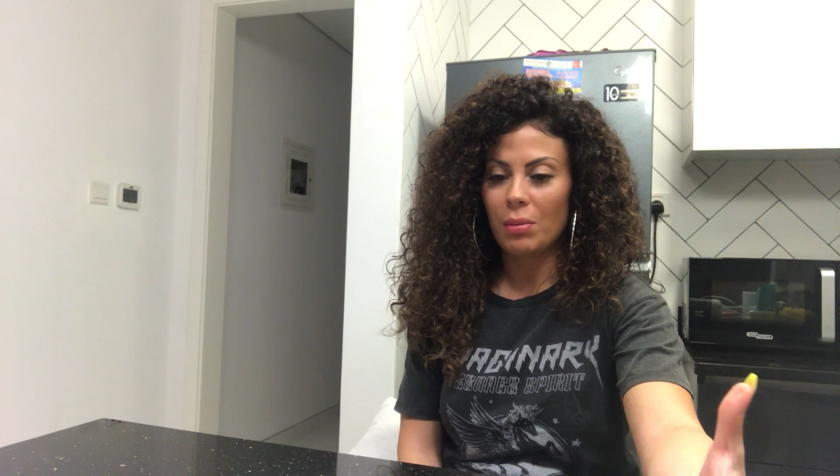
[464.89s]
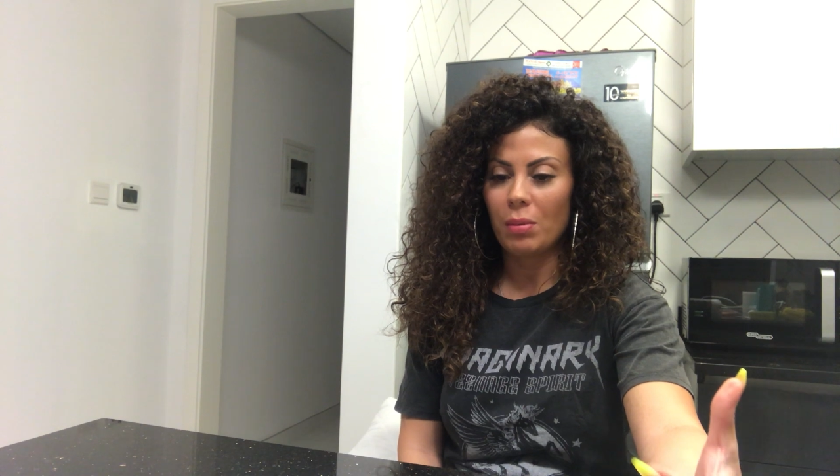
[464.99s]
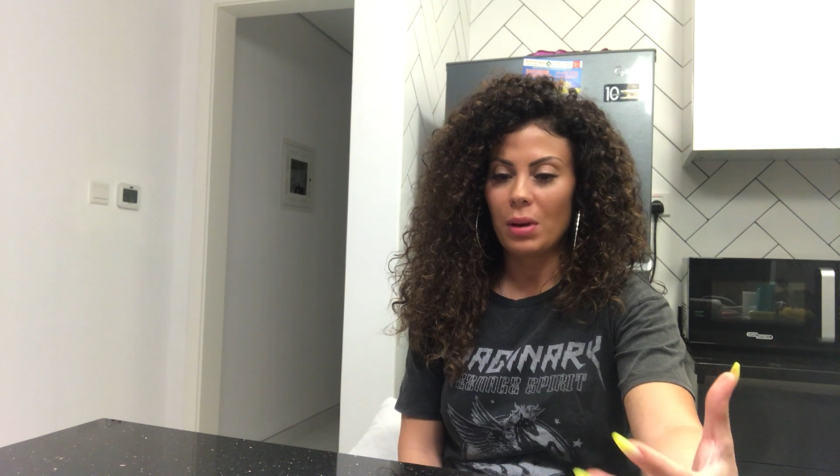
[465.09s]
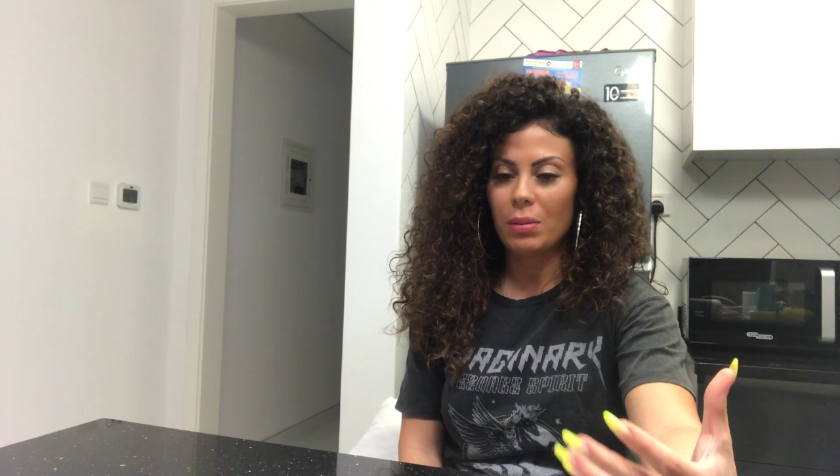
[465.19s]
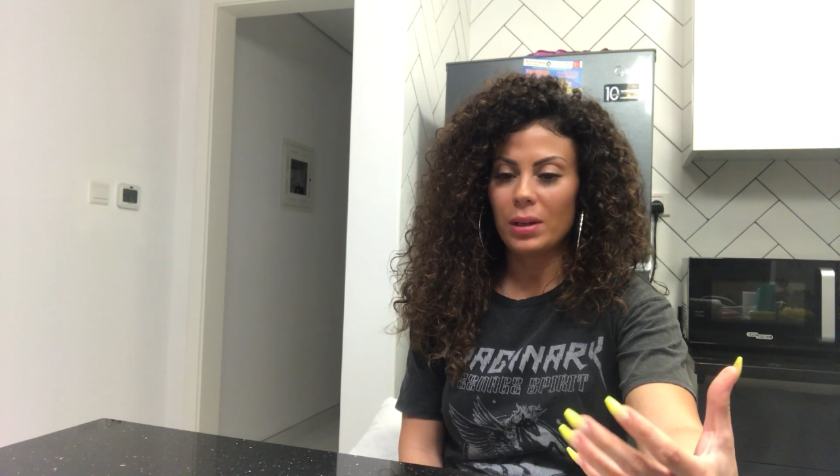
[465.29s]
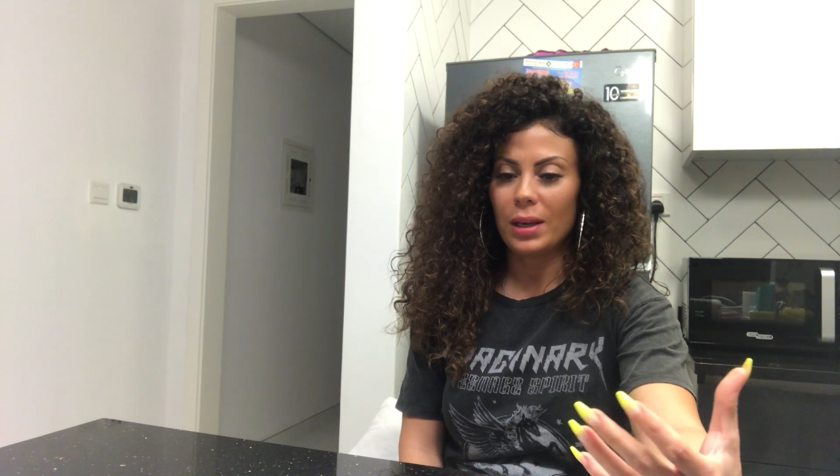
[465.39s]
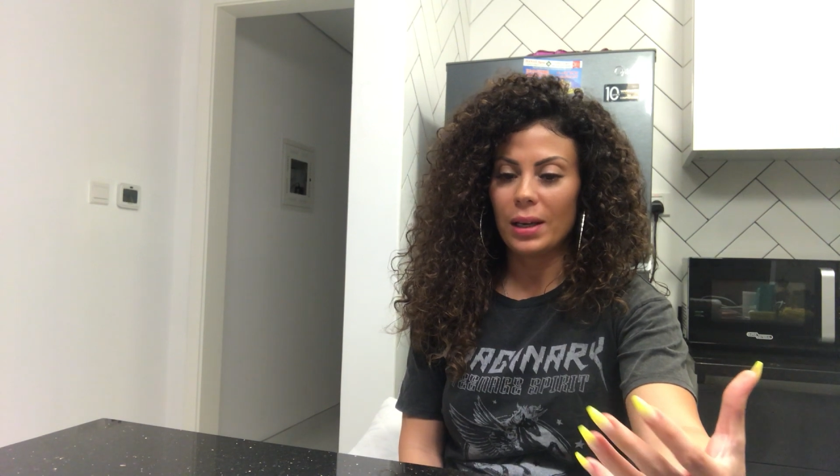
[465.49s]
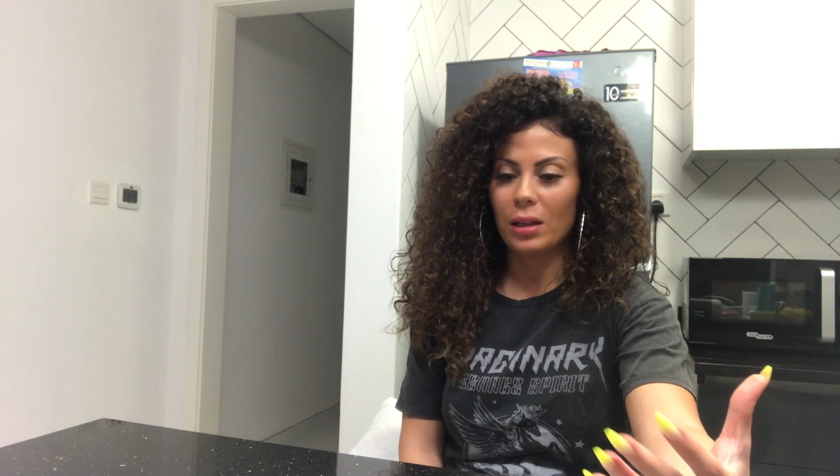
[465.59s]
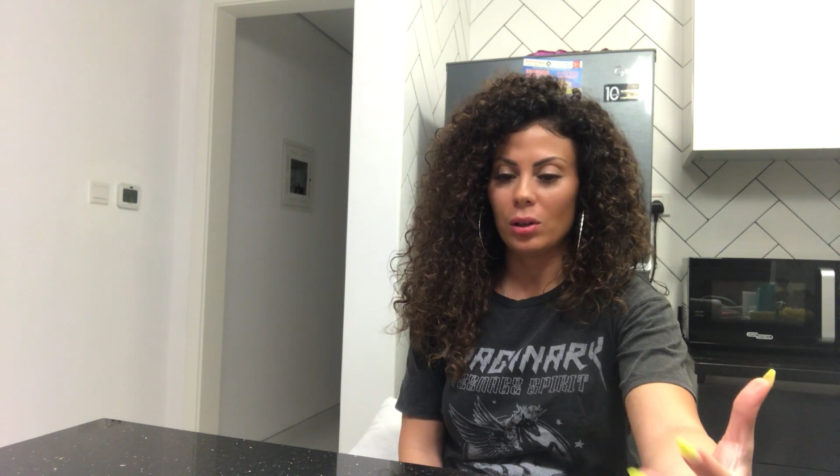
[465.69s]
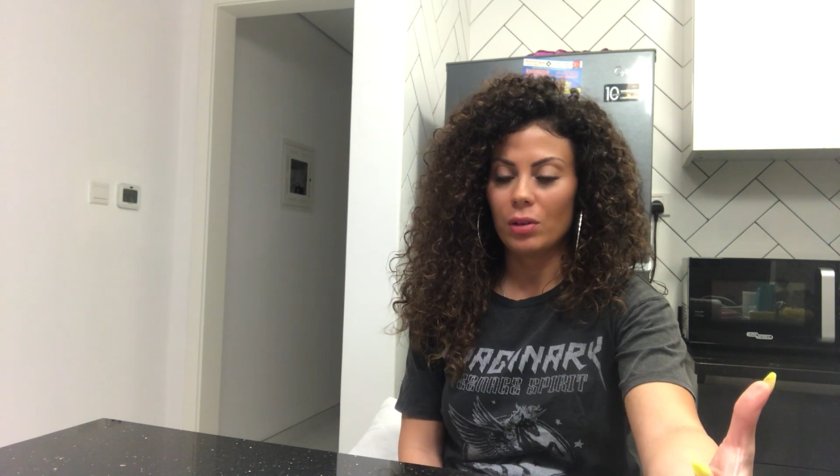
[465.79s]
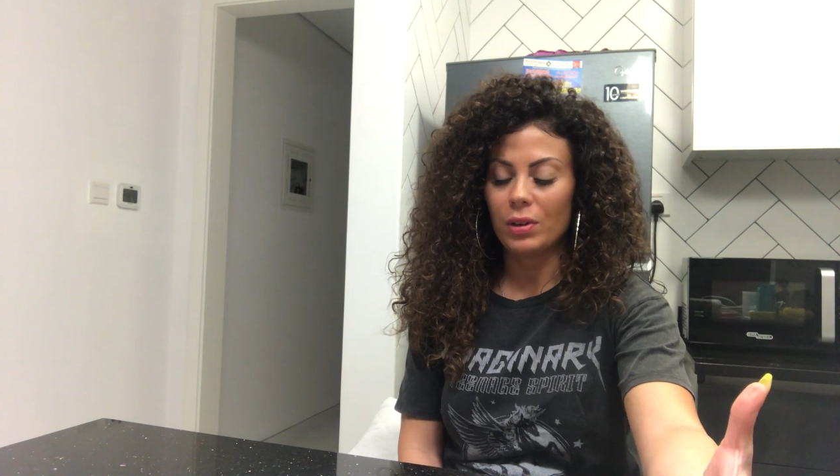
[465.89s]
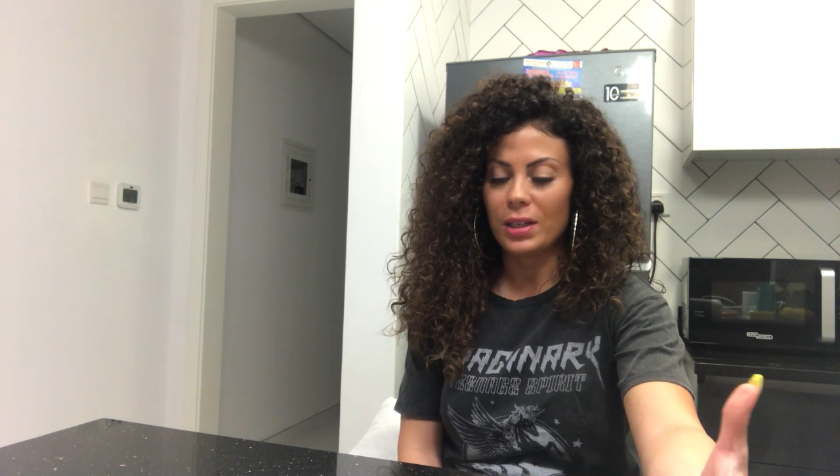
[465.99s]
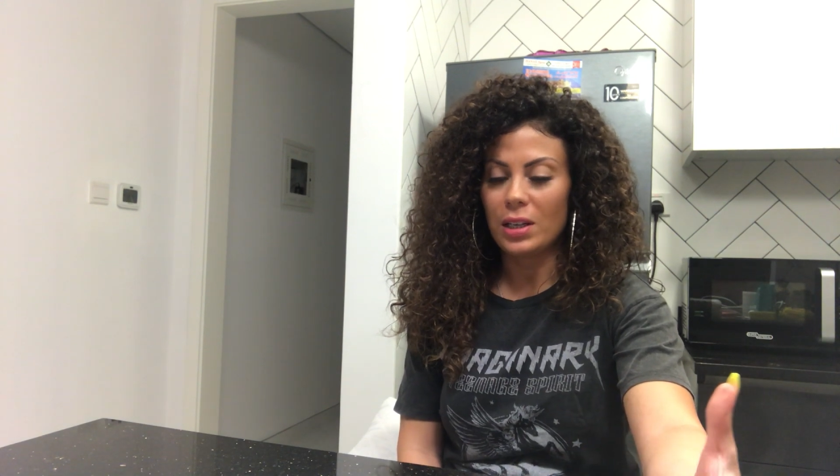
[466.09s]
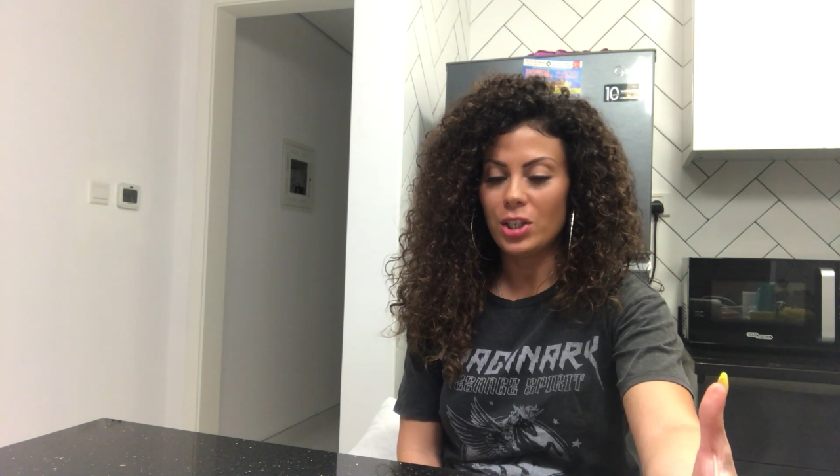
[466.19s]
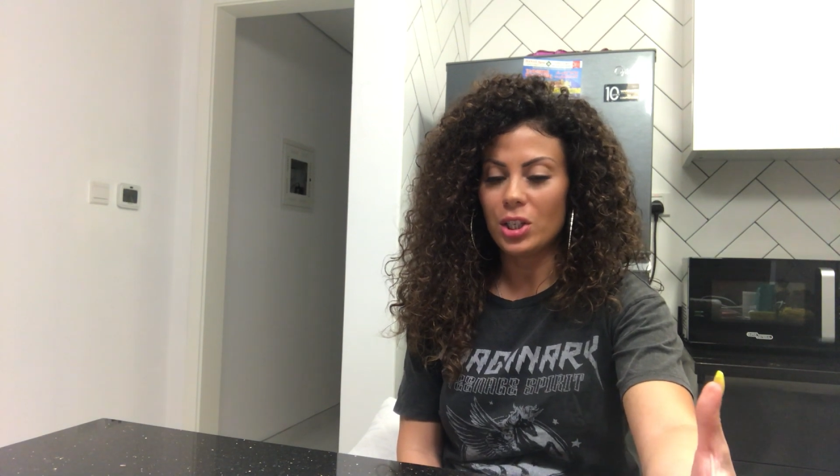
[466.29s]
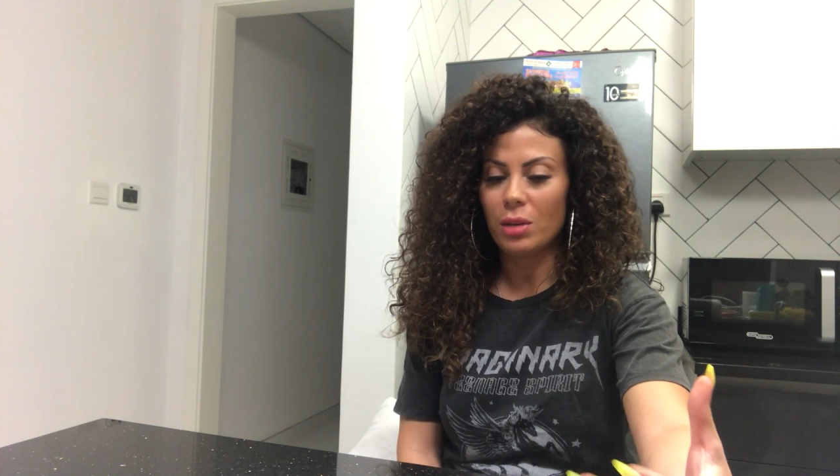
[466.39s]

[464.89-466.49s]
and maybe they get a lot of attention,